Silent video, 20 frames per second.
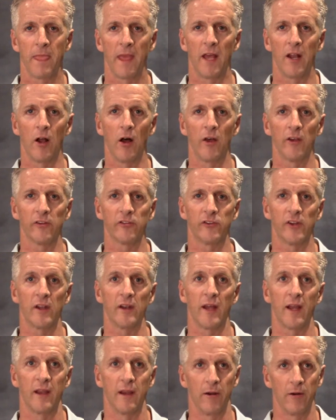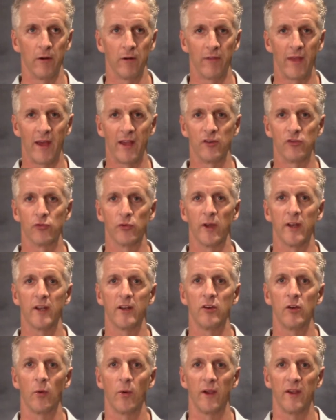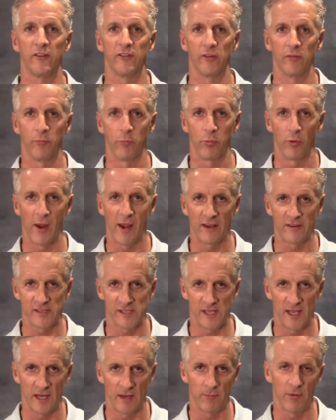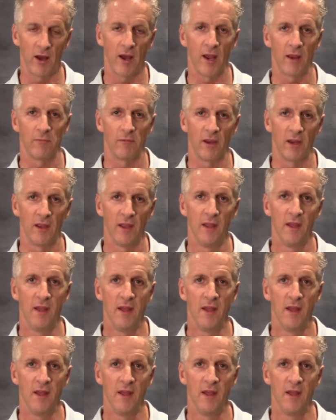and all of a sudden I hear that dreaded noise of brakes skidding behind me.